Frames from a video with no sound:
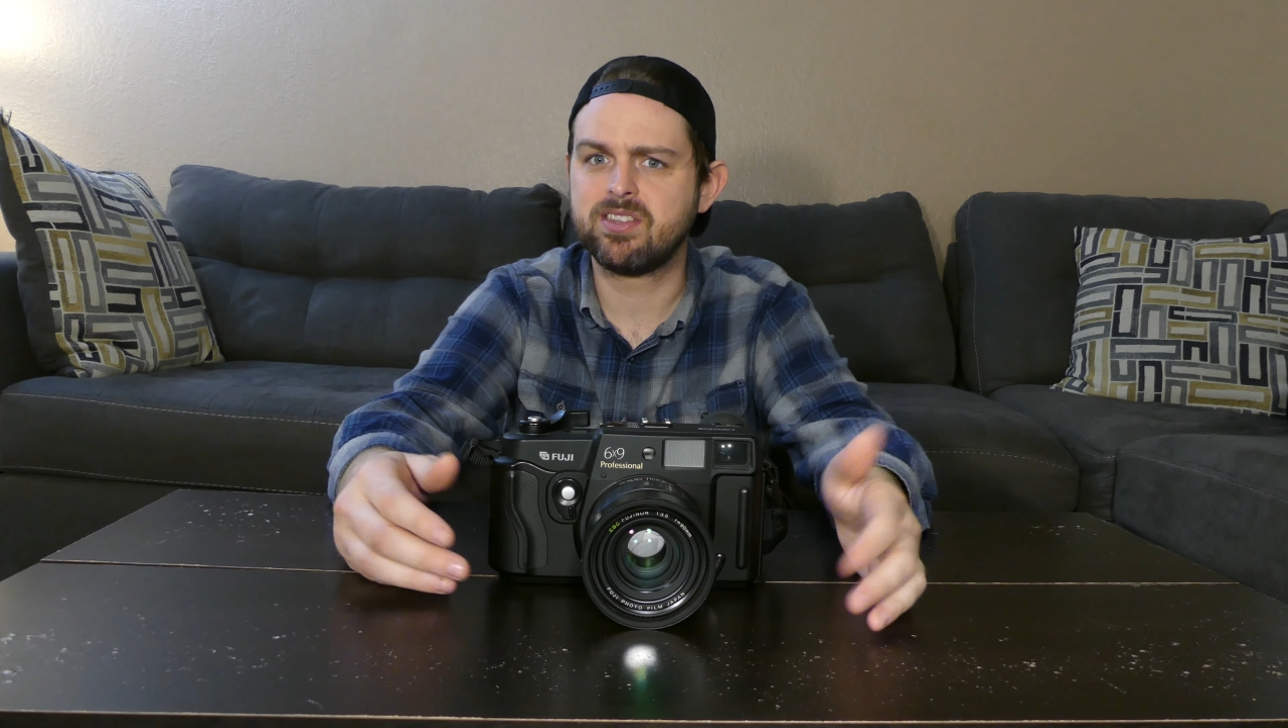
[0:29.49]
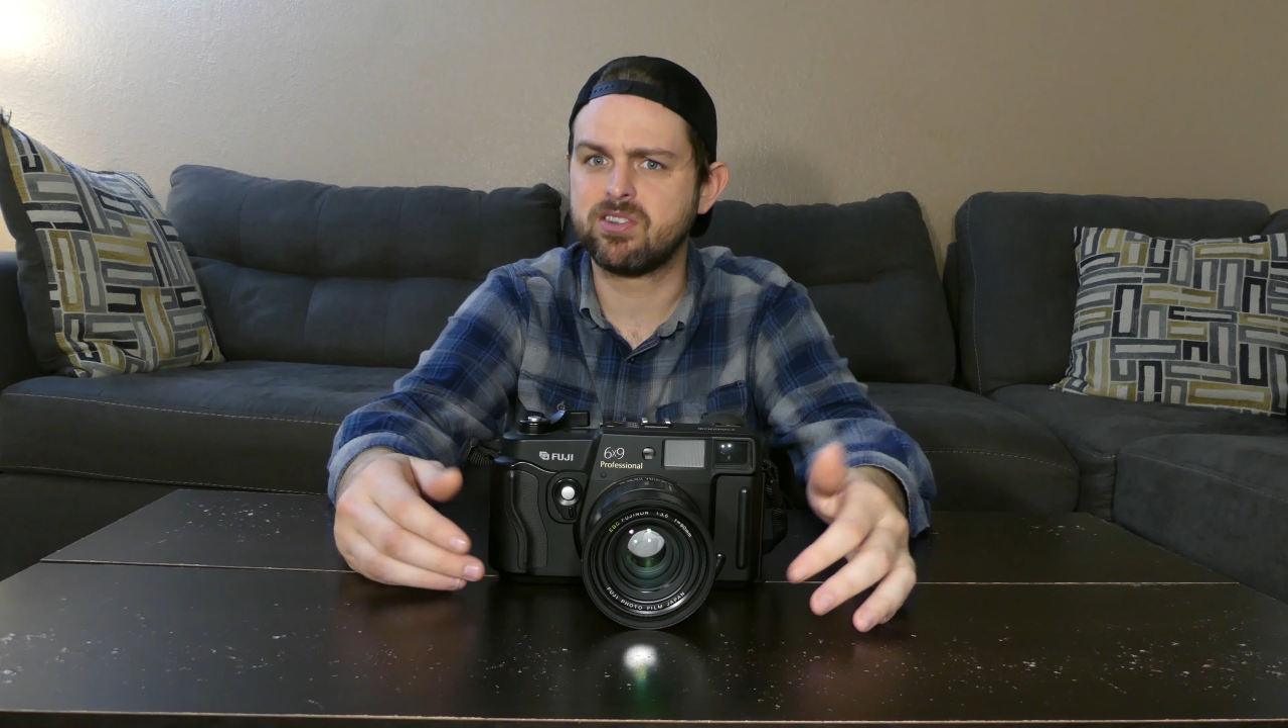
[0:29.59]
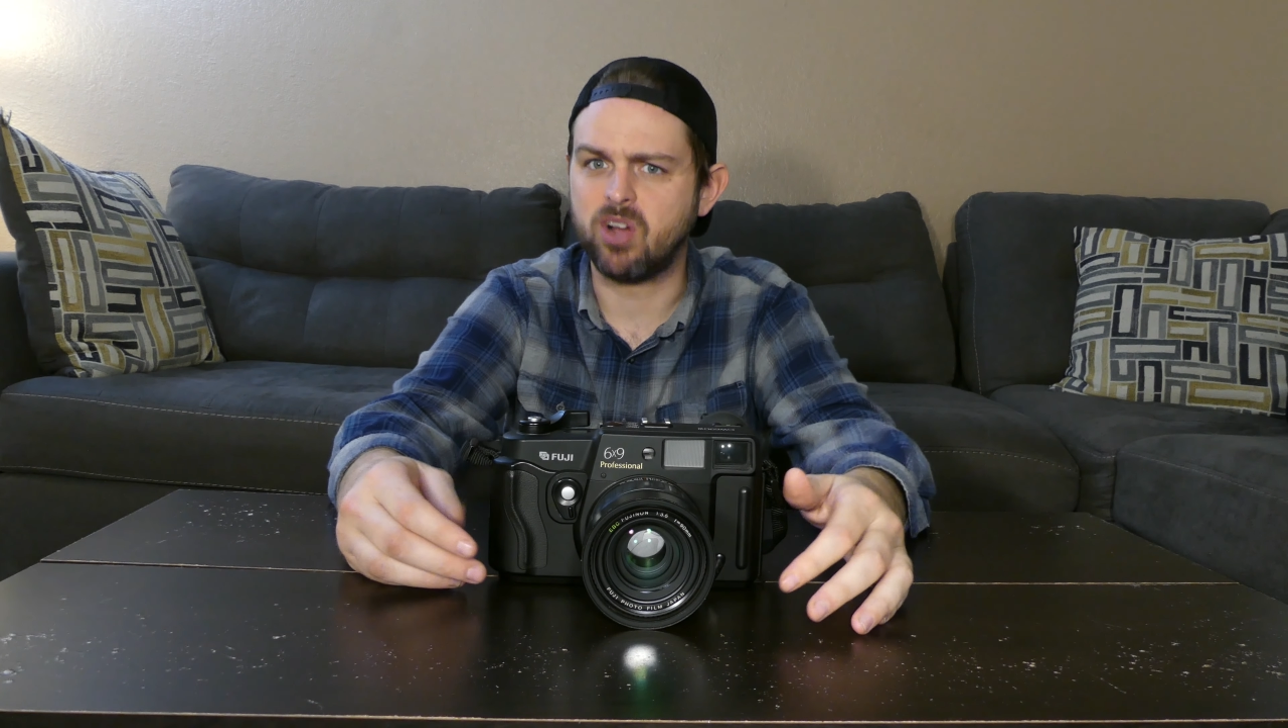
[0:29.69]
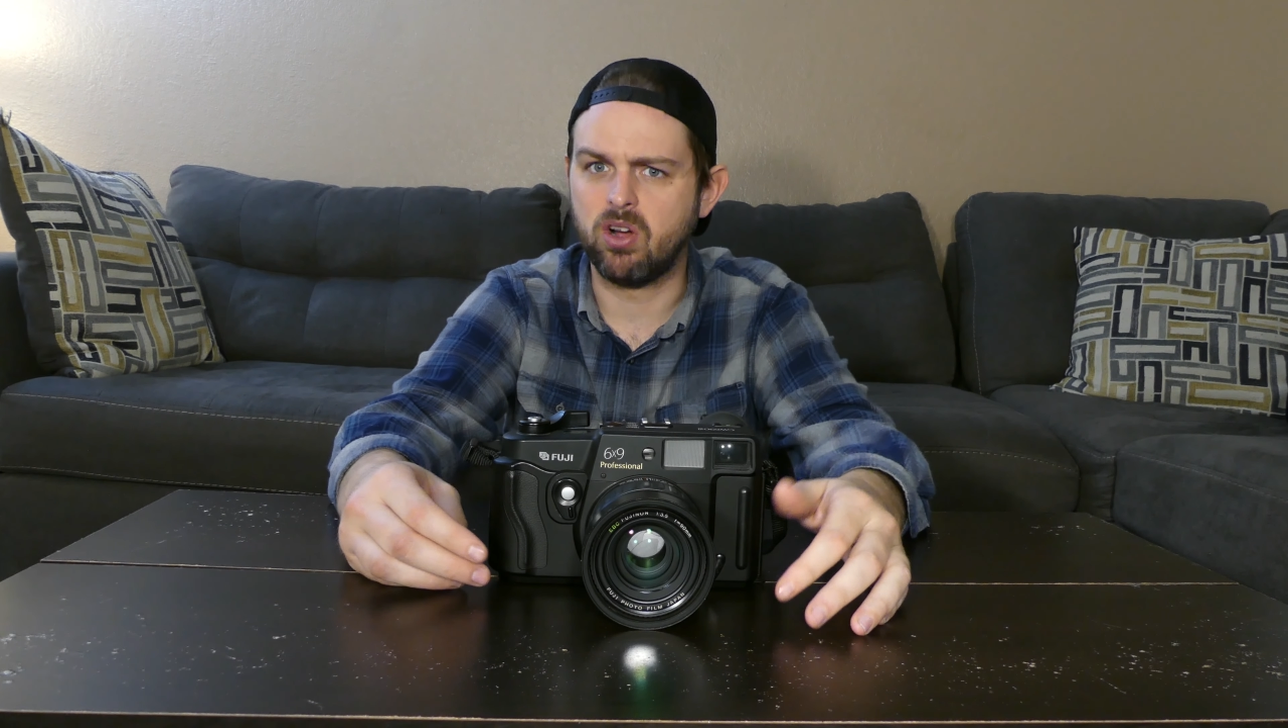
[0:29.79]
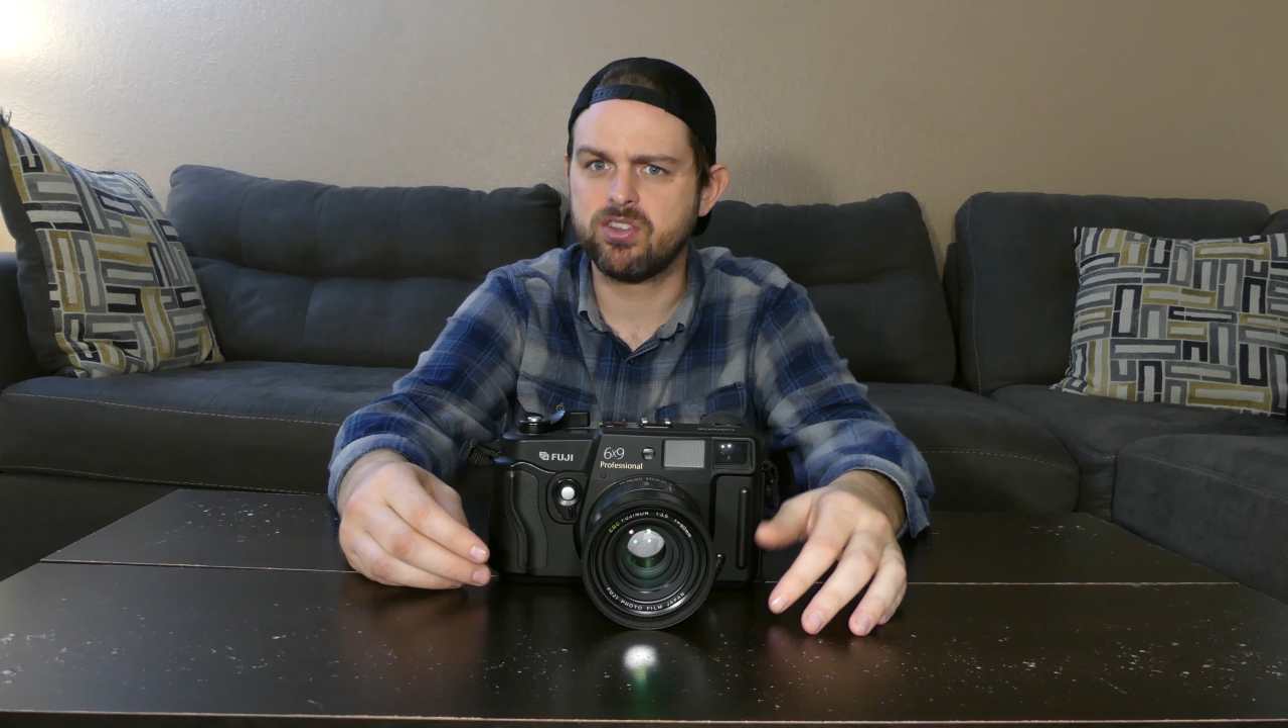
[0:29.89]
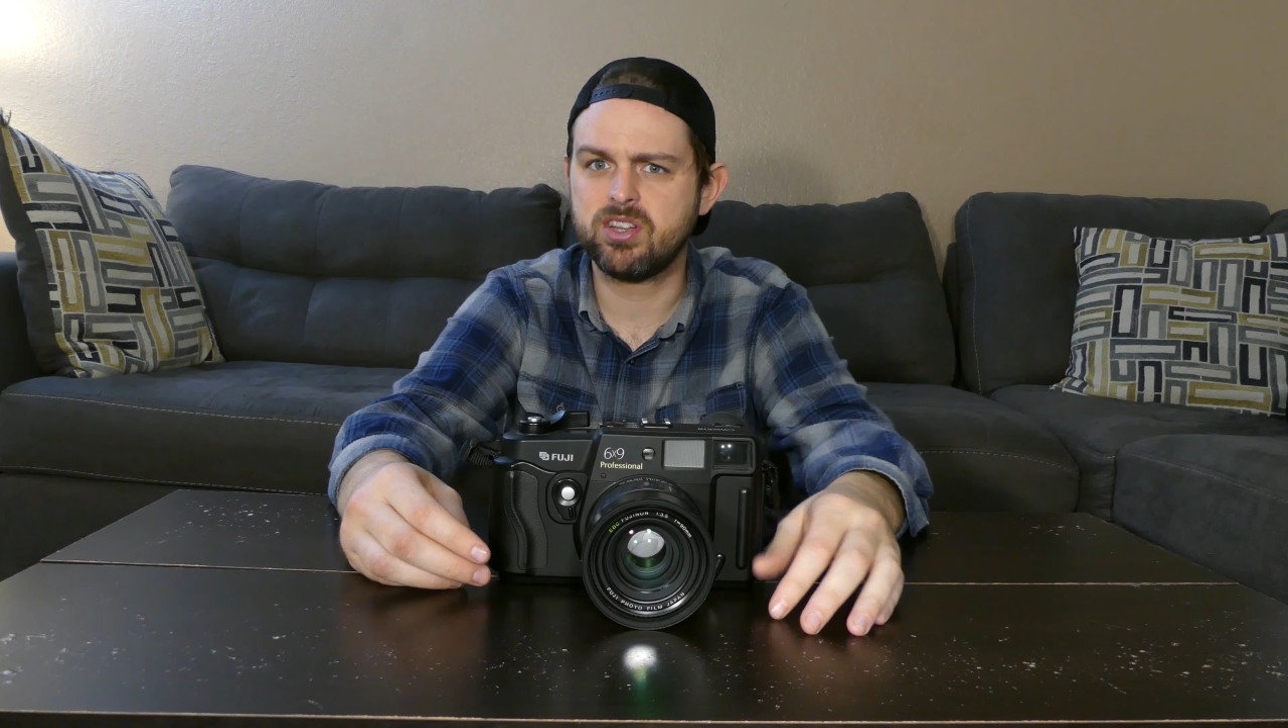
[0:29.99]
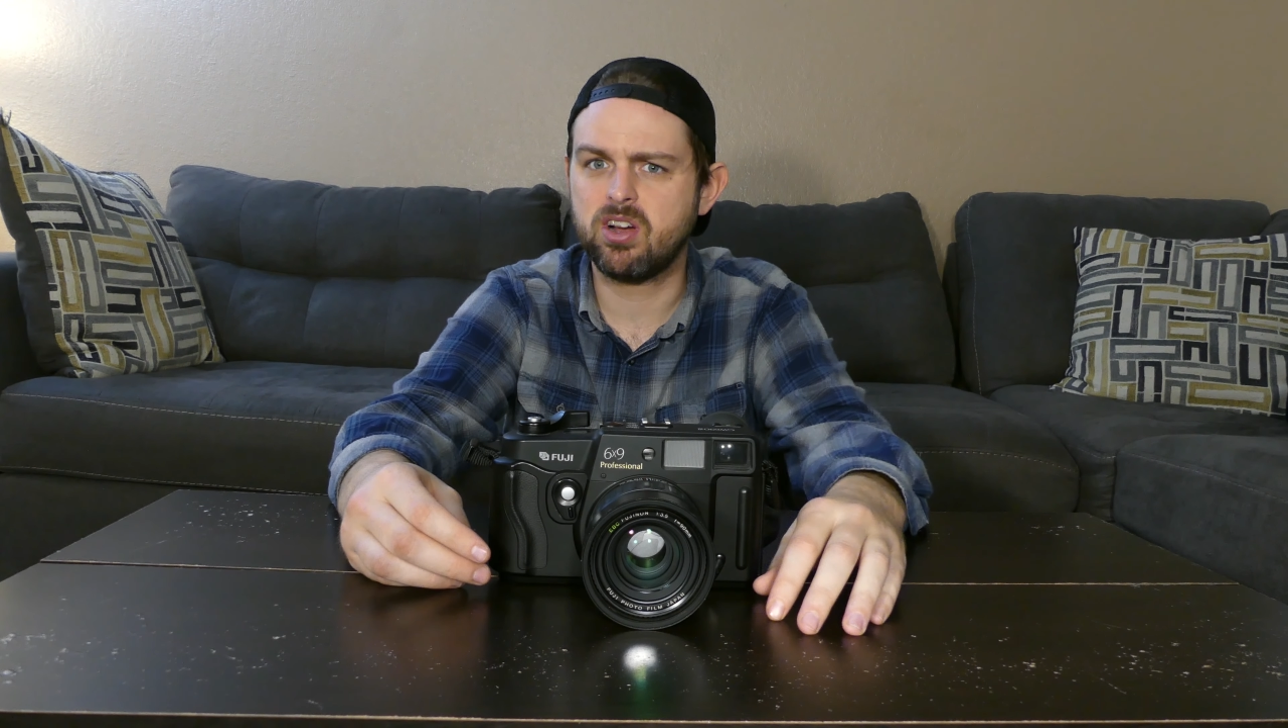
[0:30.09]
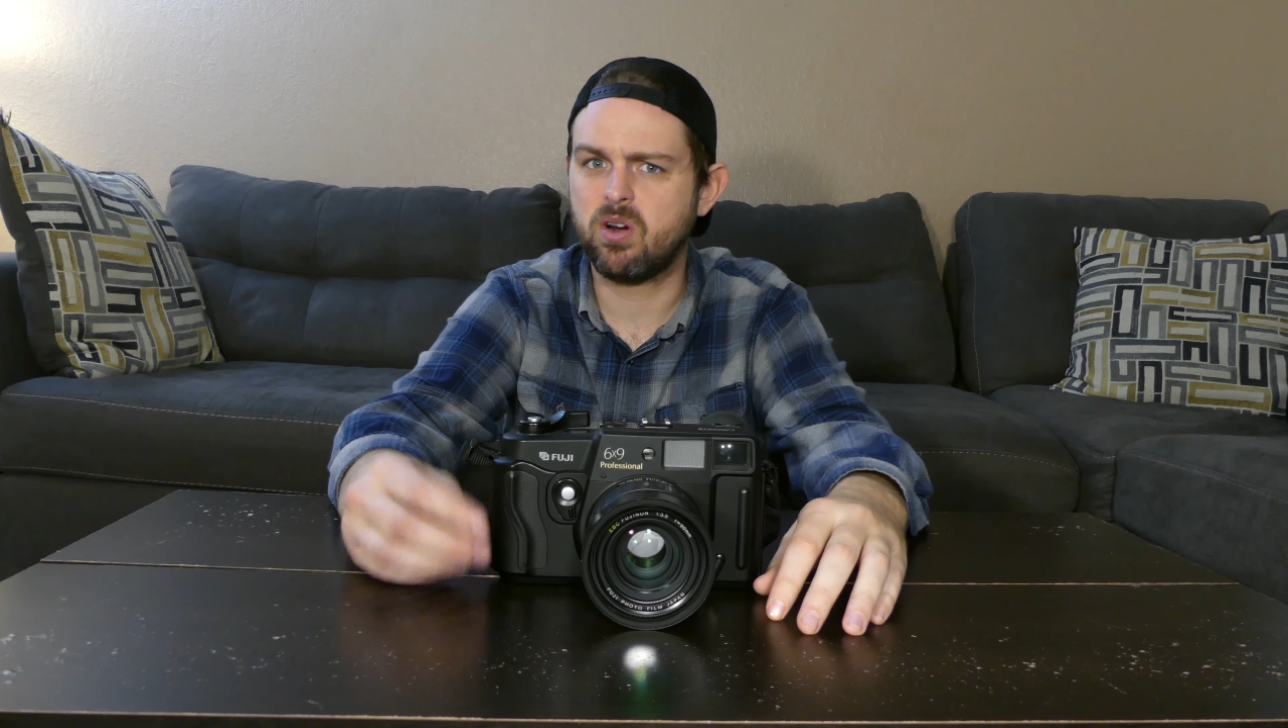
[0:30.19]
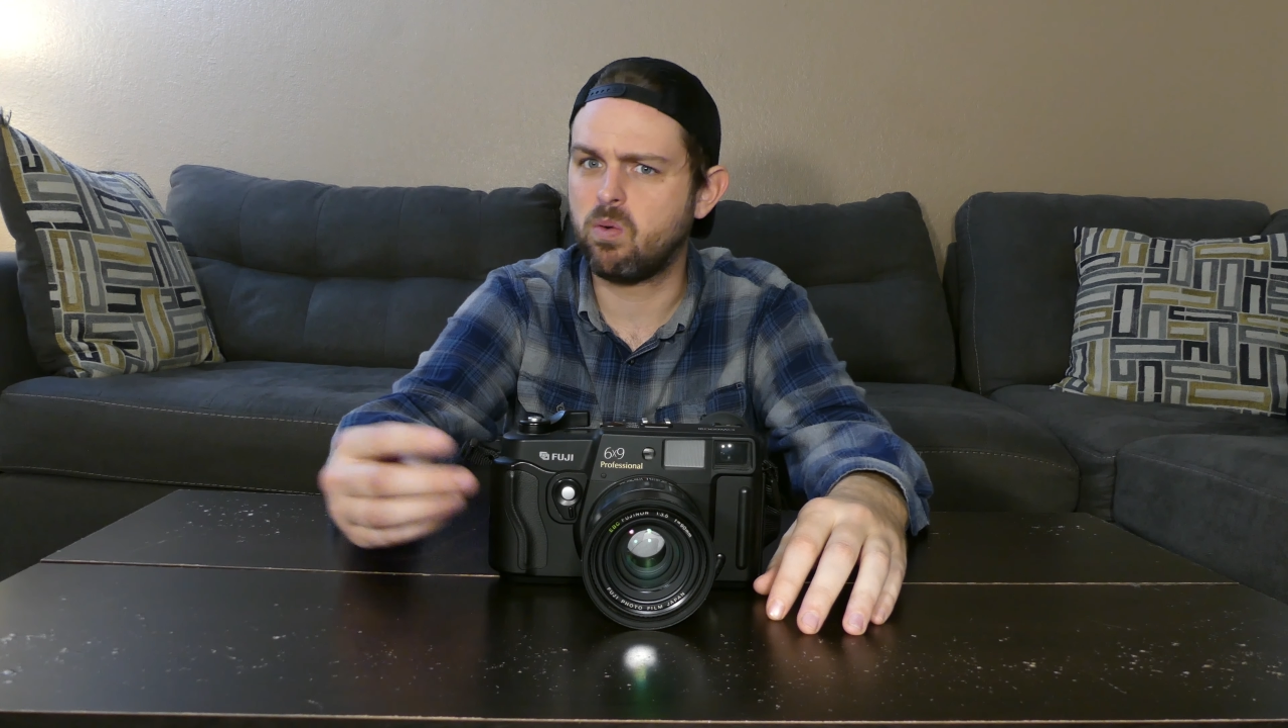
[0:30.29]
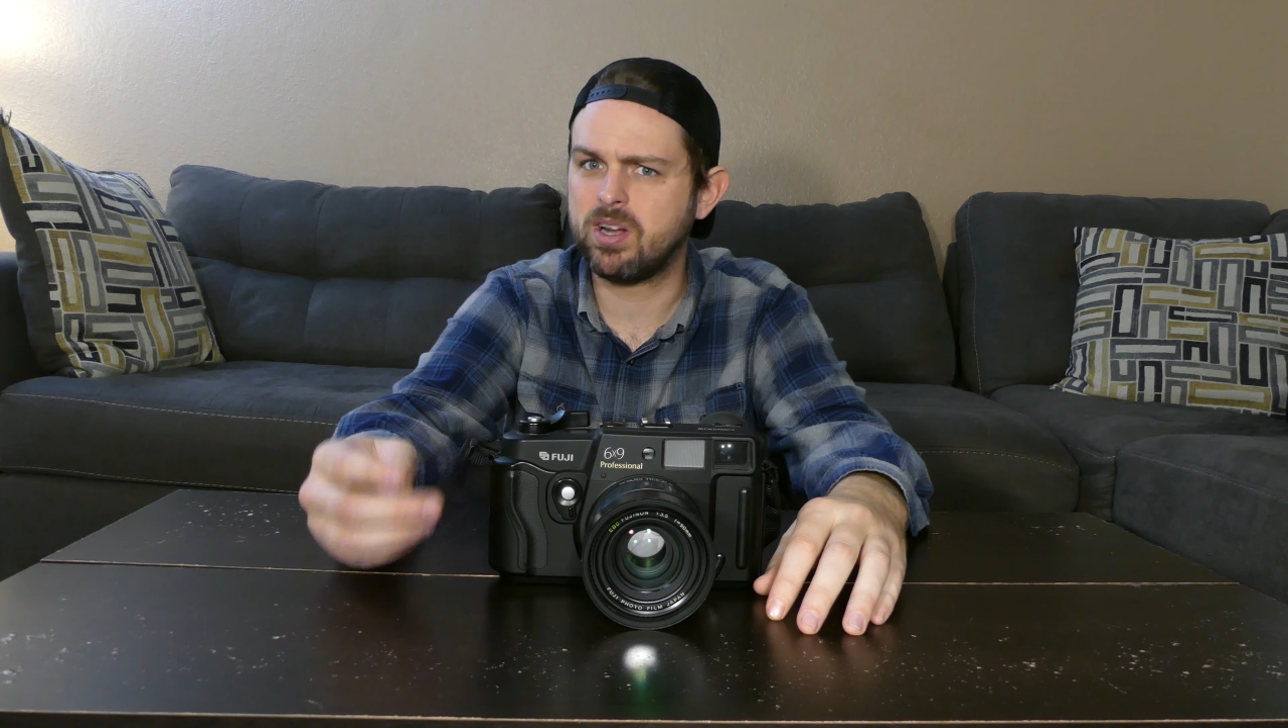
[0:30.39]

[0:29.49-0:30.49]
there's also a